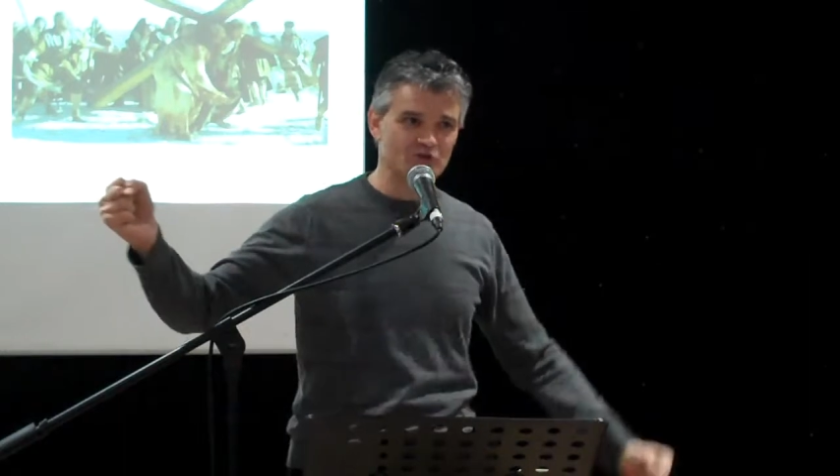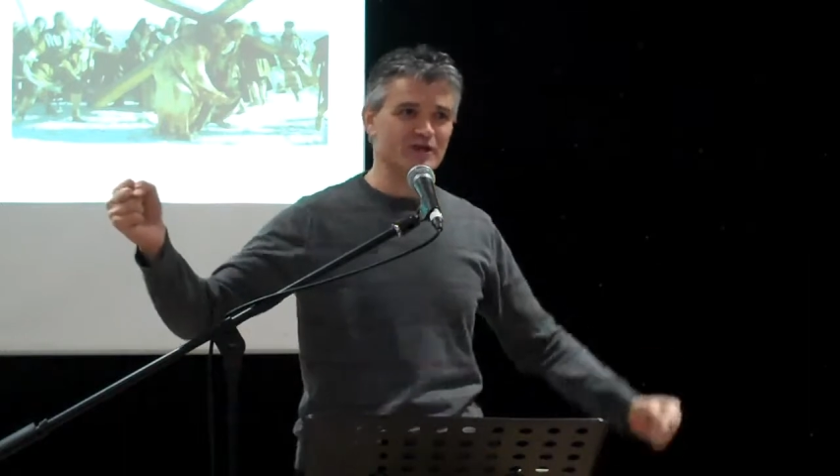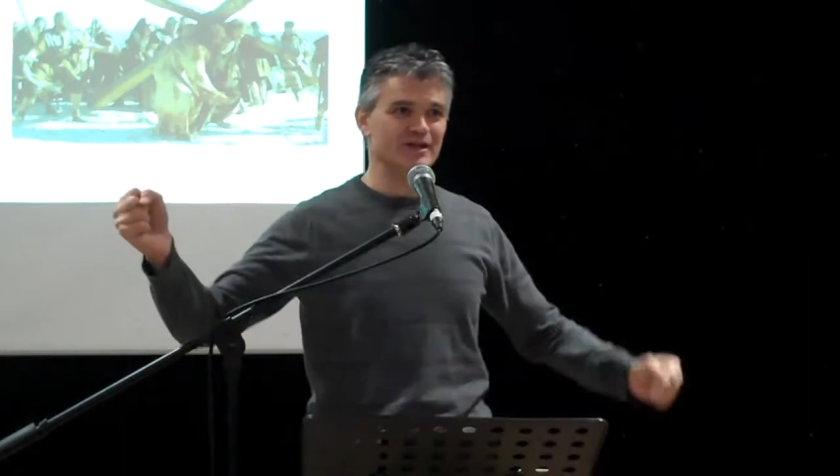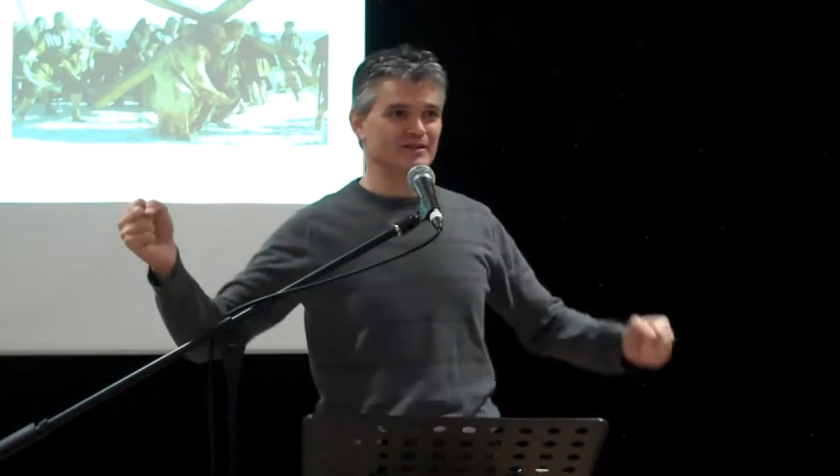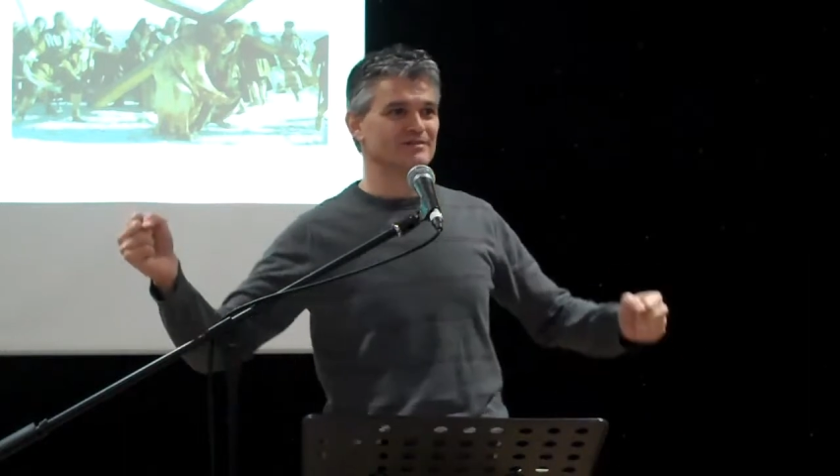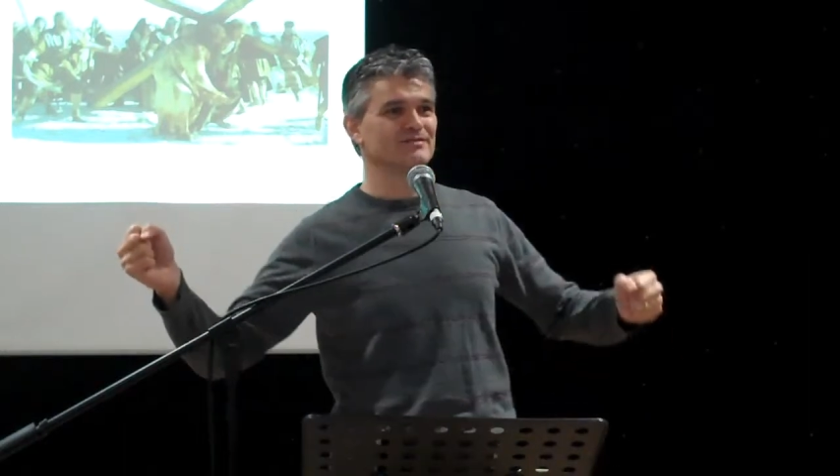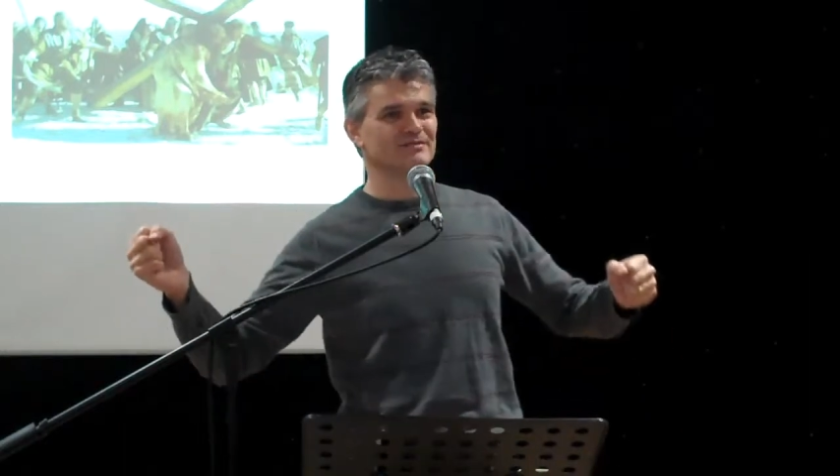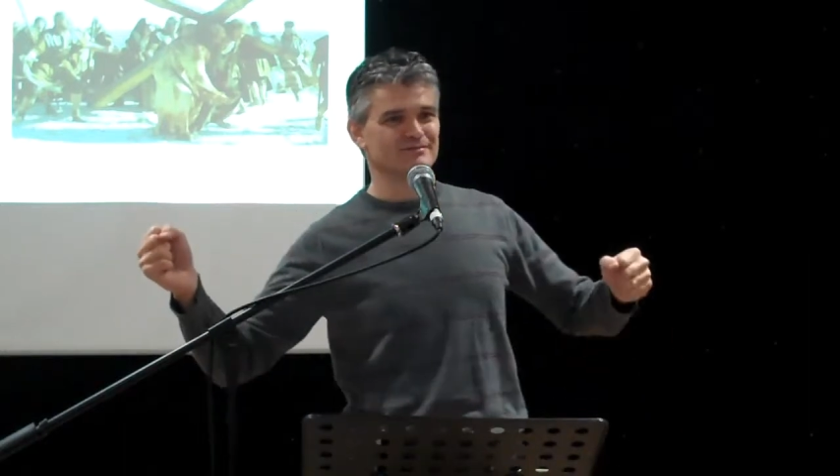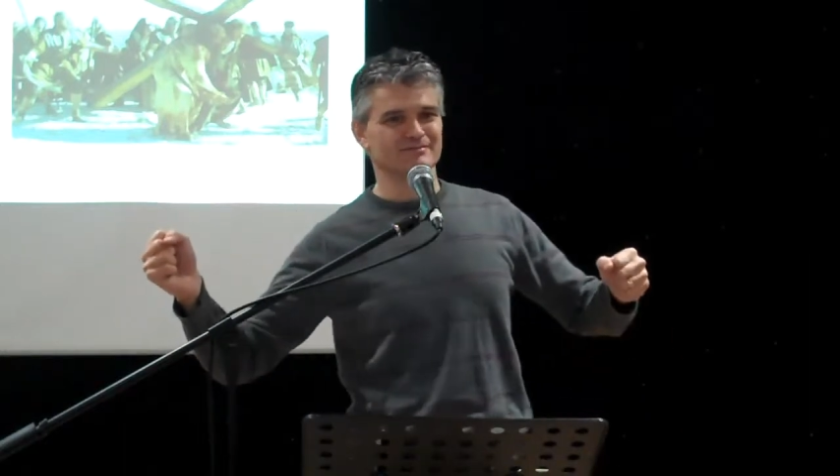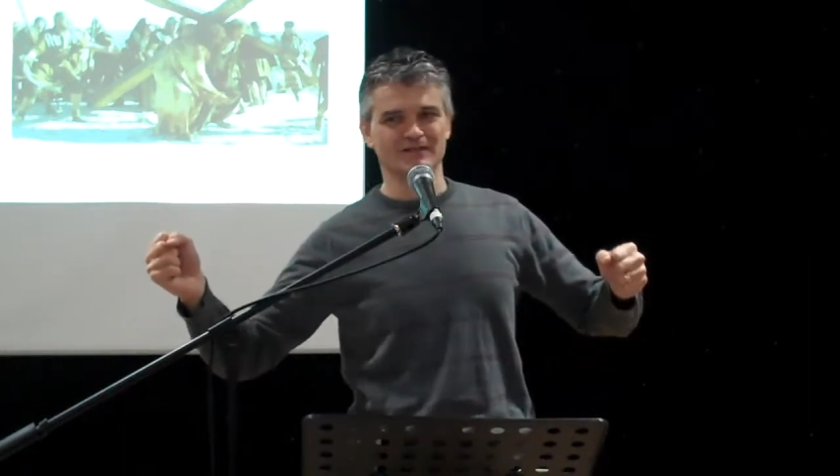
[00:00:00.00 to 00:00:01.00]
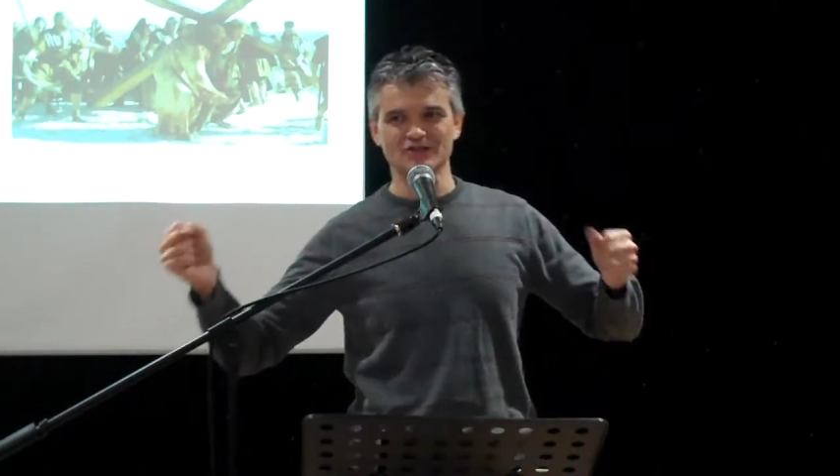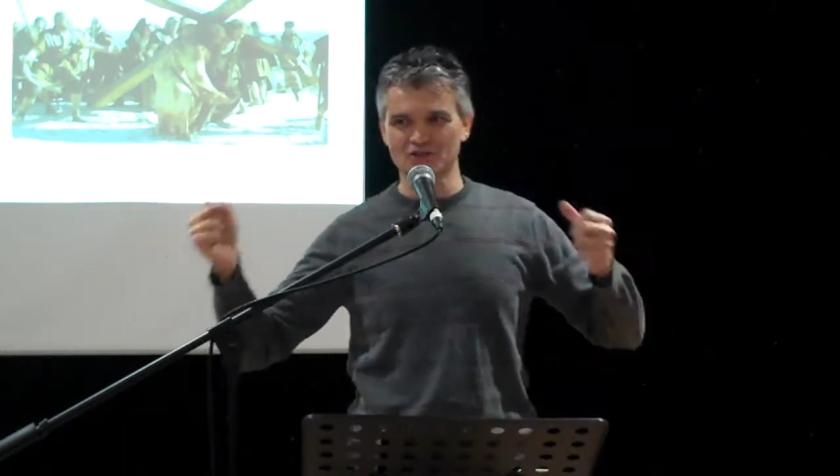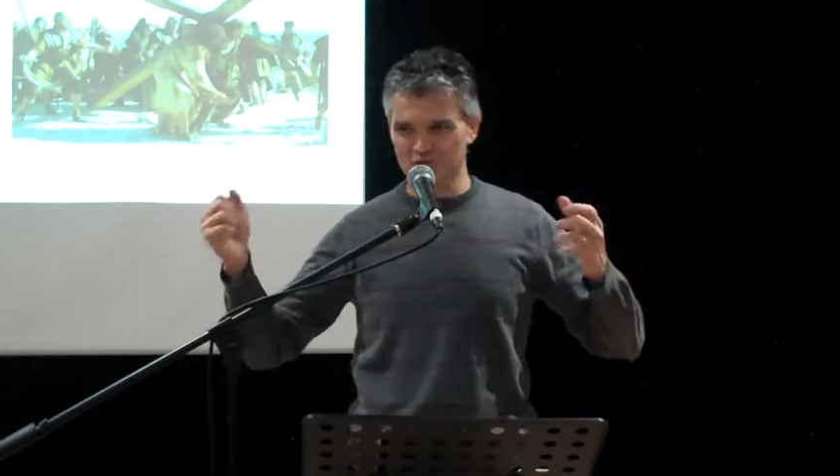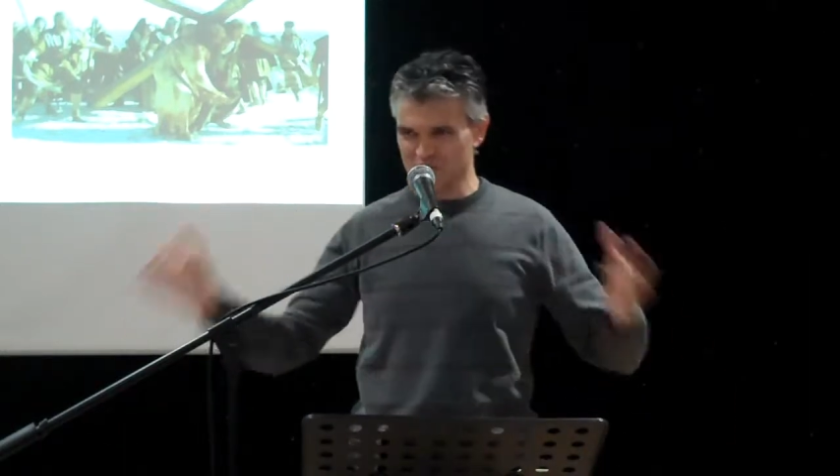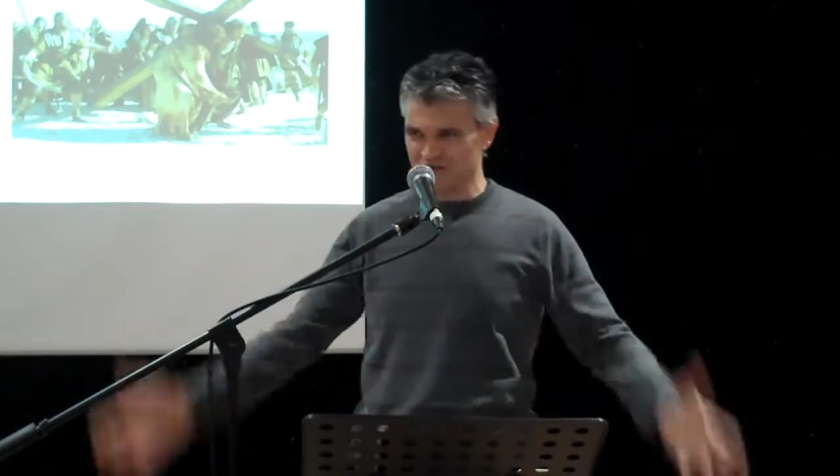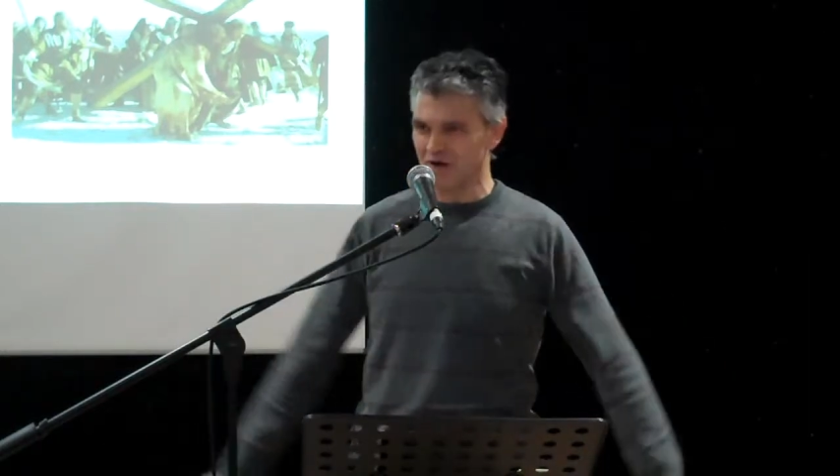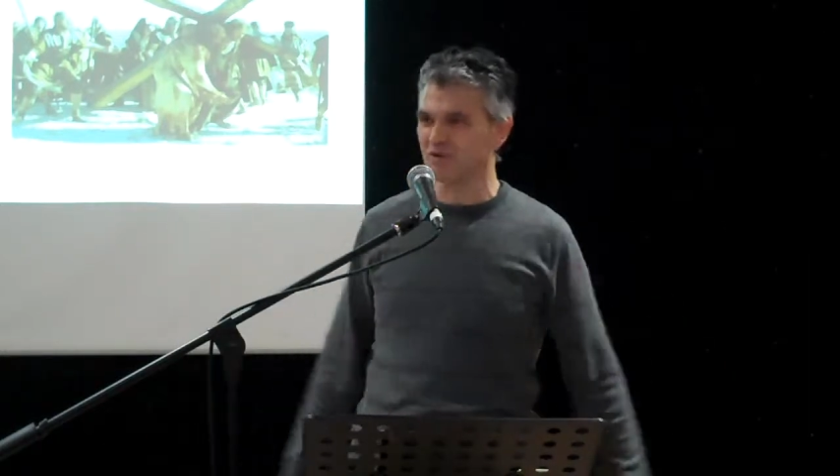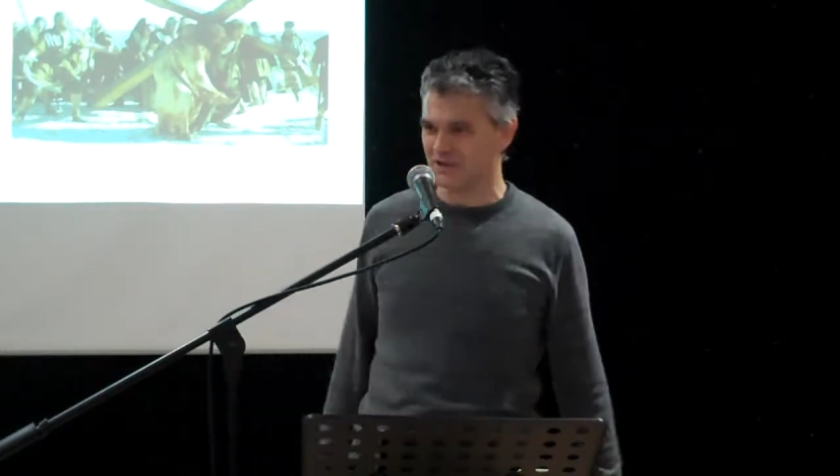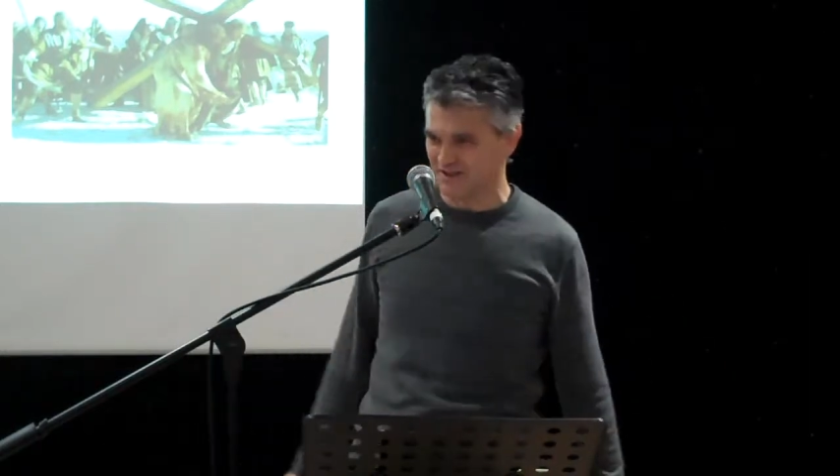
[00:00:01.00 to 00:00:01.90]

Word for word: okay, there's going to be trouble